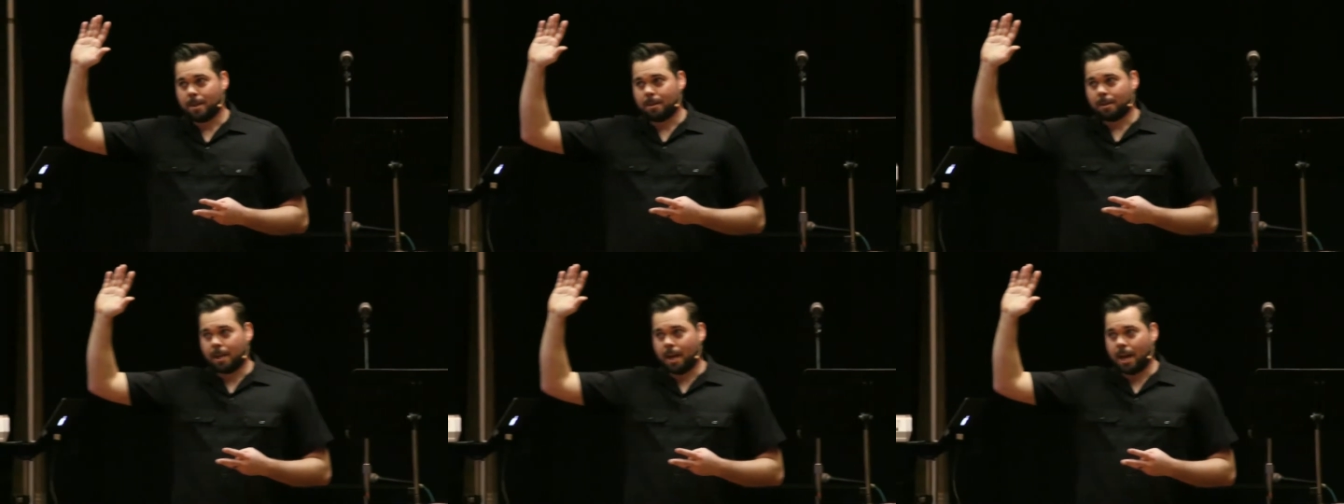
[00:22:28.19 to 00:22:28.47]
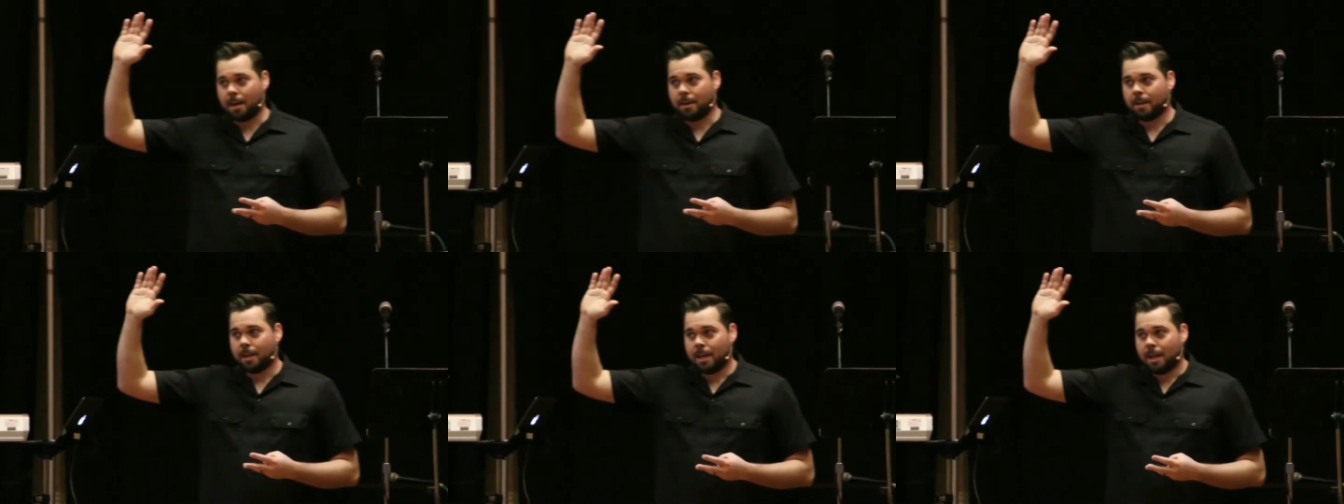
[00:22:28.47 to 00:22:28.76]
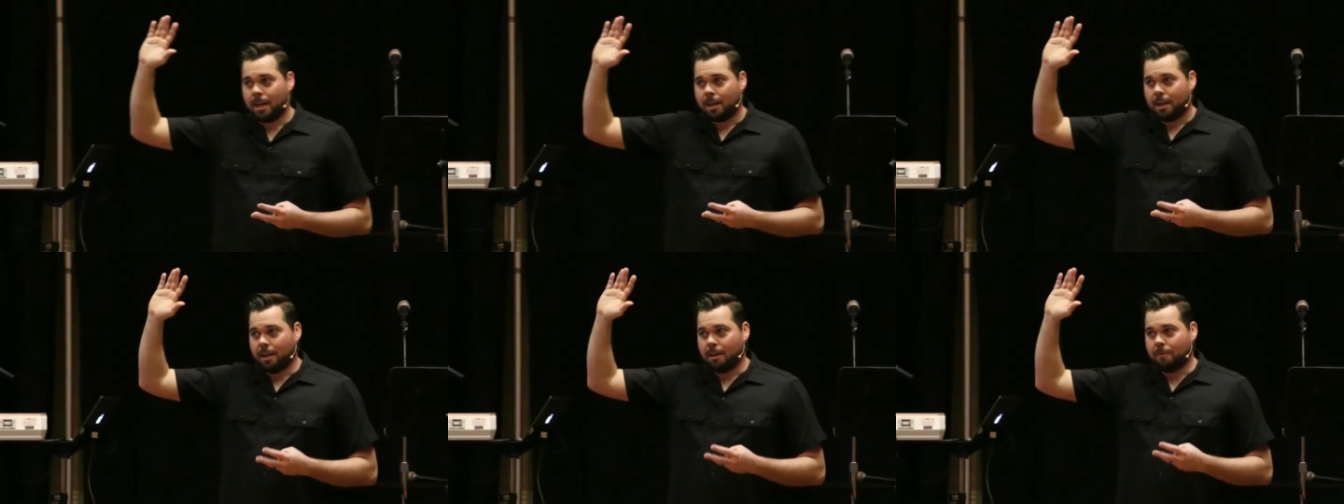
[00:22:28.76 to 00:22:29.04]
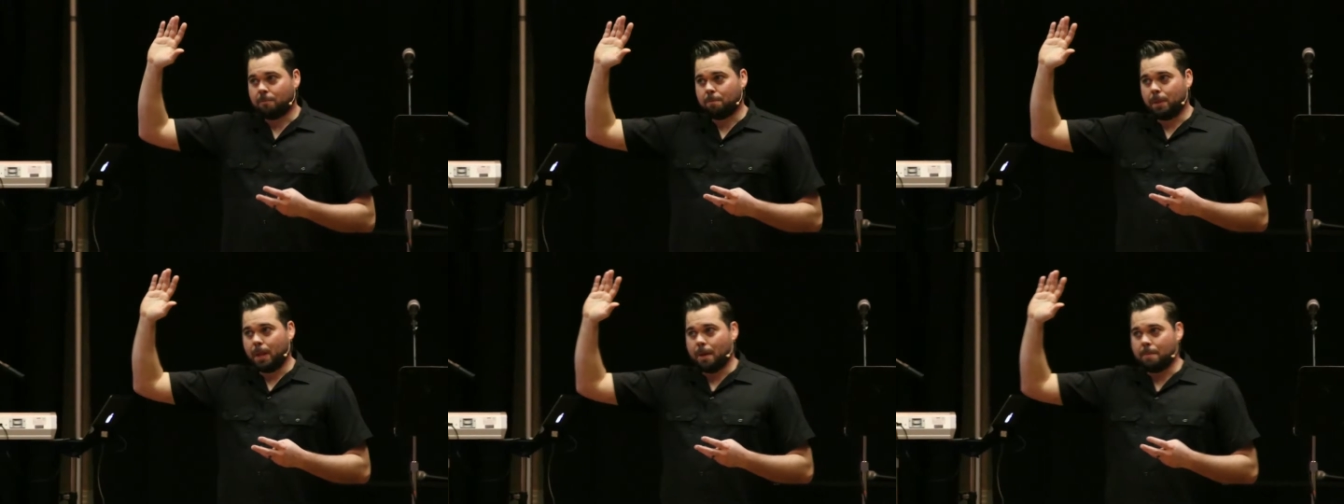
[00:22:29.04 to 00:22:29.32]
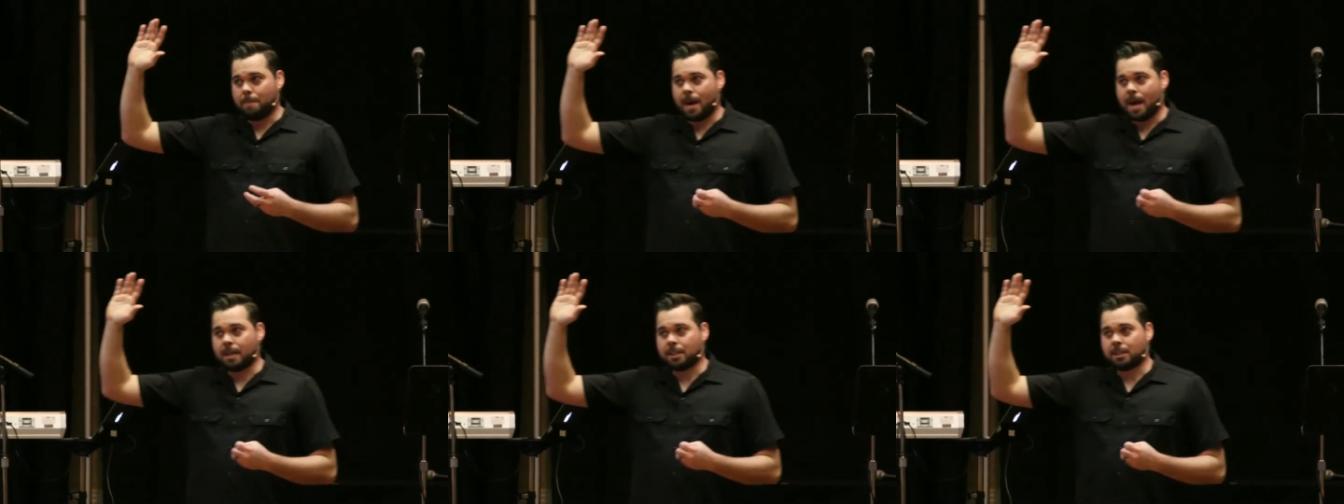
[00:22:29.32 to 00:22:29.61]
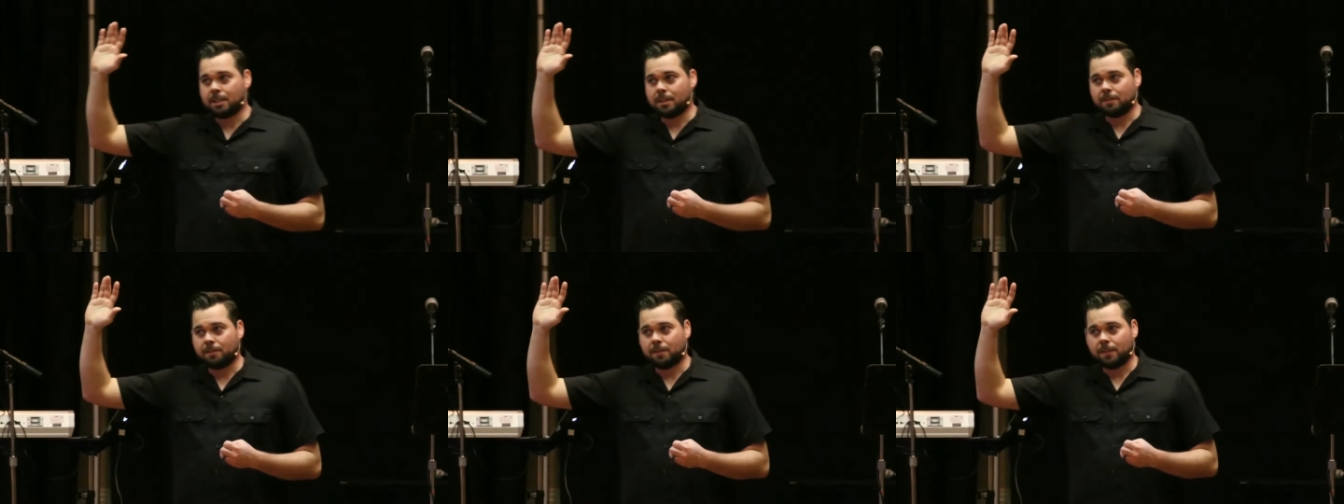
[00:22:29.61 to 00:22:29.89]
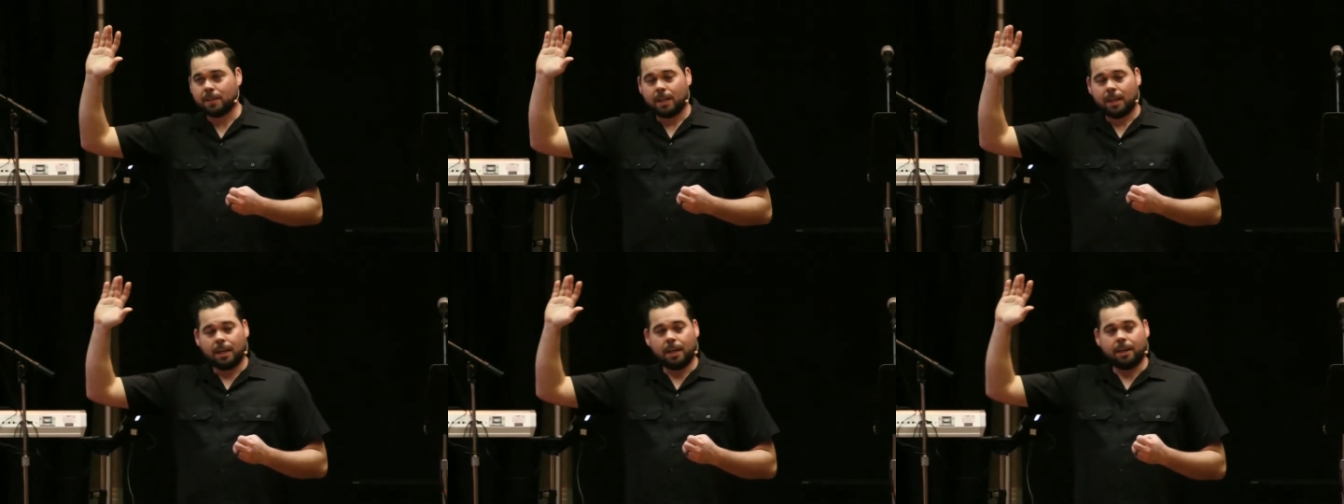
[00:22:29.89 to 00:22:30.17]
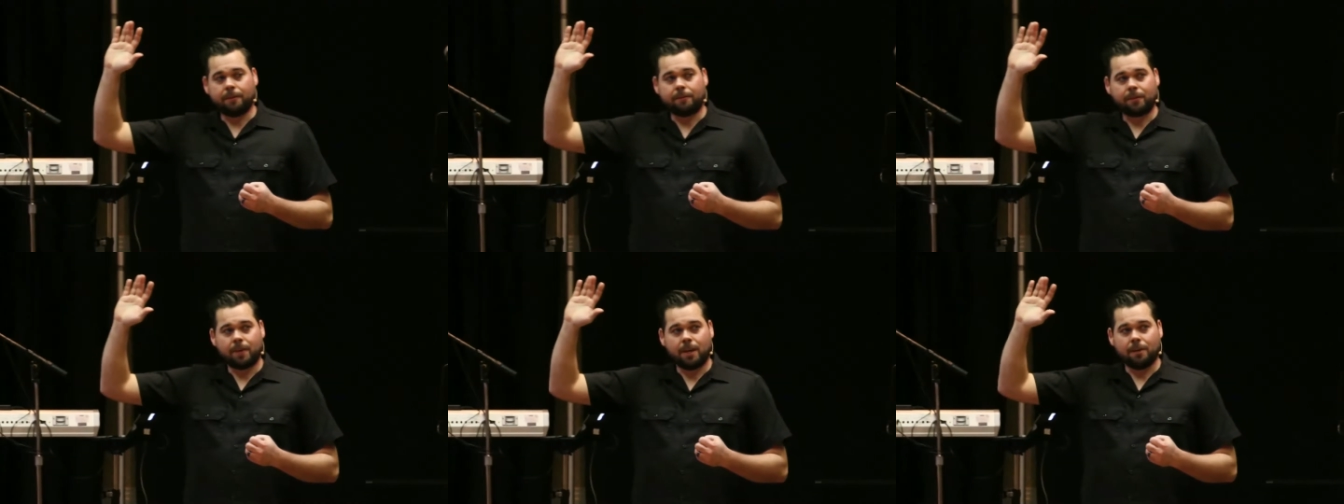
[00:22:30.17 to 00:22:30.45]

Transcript: Okay? If, imagine if, if,